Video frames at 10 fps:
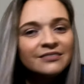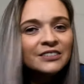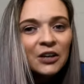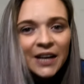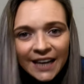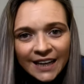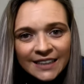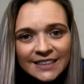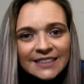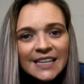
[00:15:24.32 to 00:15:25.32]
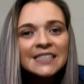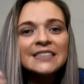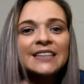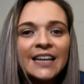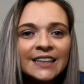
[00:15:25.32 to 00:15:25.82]
Go ahead, take a
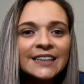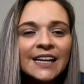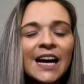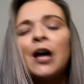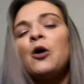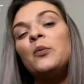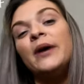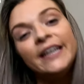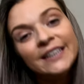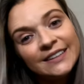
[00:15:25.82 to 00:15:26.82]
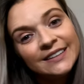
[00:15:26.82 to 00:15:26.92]
second. I'll wait.